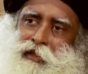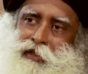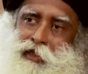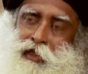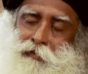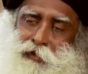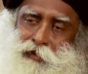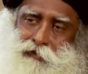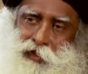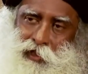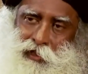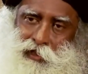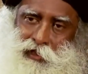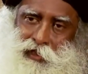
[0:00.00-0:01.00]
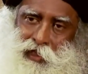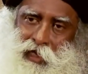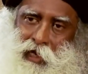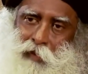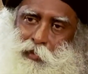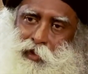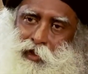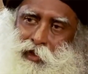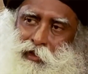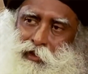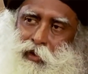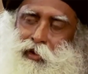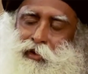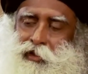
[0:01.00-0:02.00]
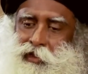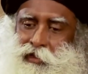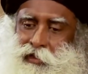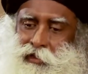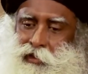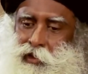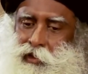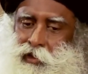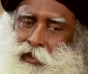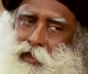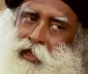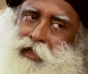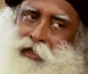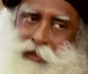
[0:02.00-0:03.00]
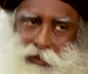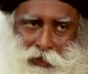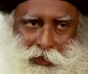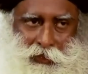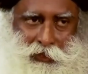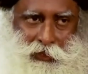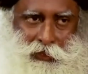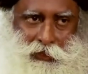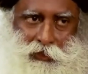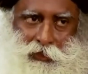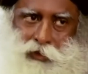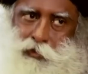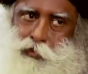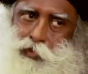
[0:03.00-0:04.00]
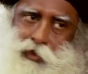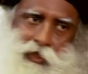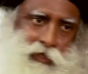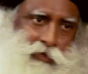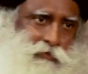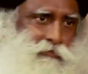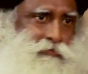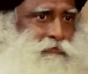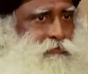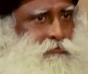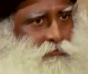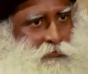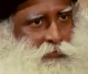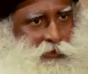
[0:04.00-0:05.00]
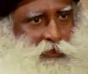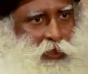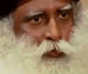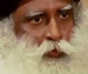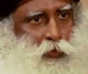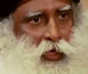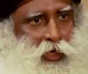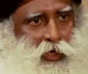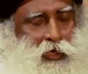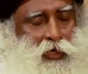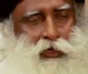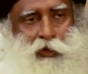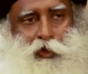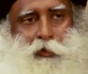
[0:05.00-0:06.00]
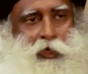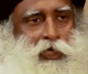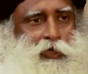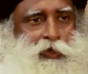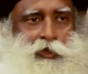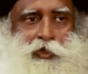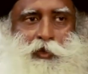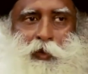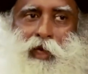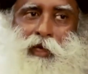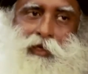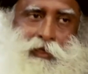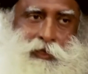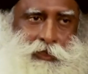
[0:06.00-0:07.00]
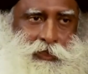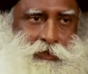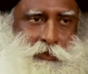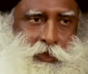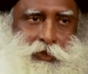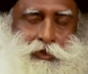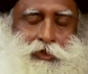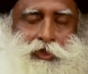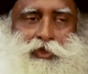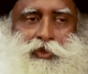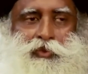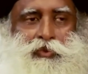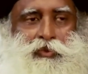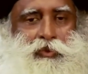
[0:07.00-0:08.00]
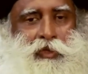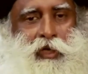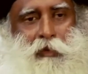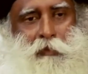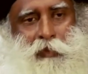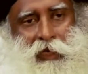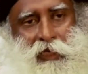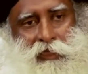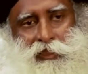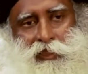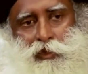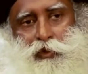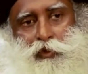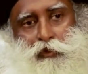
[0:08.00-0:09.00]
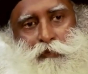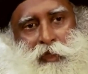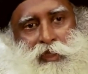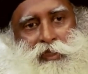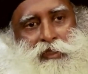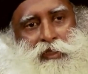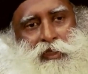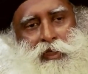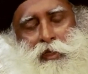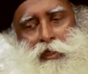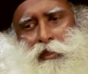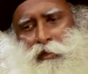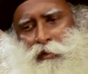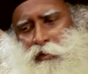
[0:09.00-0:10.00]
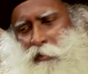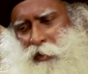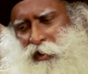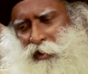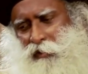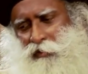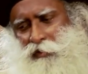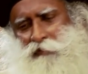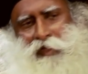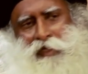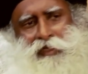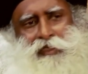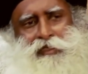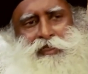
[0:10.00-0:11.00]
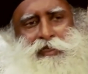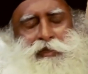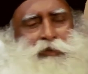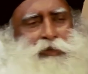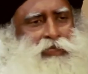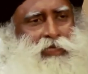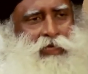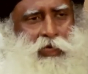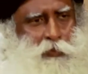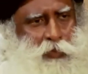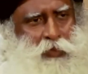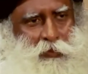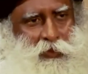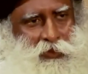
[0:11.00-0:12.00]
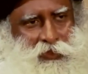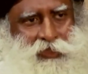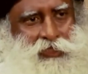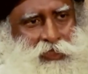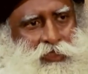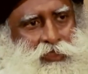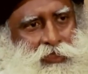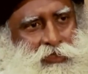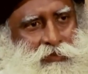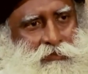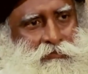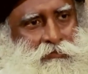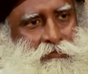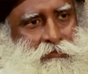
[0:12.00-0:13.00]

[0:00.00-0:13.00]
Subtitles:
in terms of changes are happening, it is not next, it is simply somewhere and nobody knows where it is because it's too complex and too mixed. Nobody knows where it is, including the young people, it's just